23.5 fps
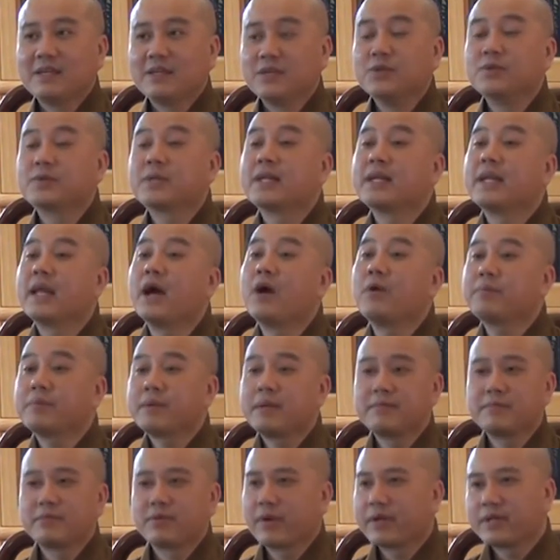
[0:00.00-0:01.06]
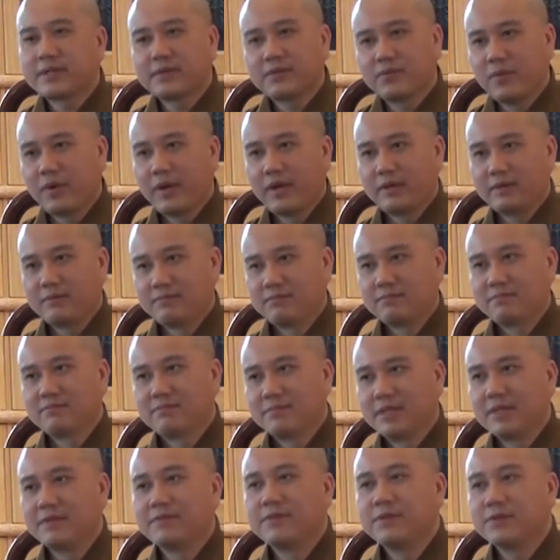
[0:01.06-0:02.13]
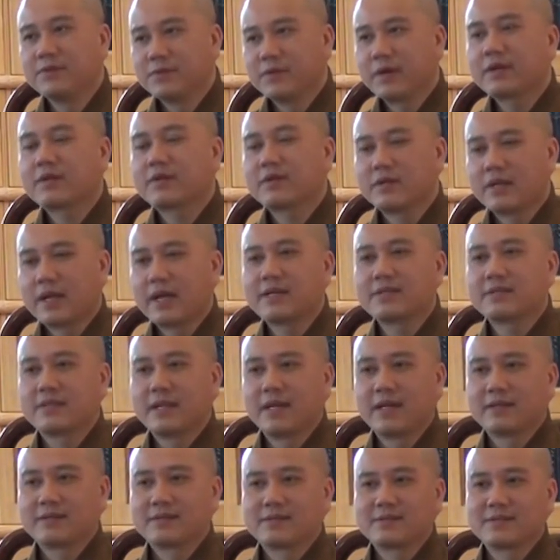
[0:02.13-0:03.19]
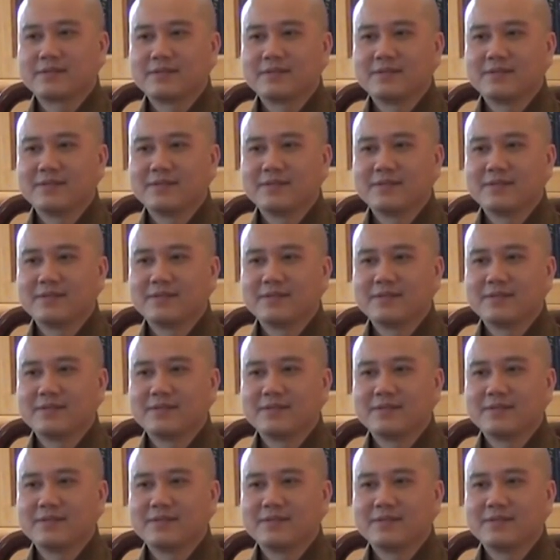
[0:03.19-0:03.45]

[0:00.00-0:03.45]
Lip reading: You can help them right away if you recognize that.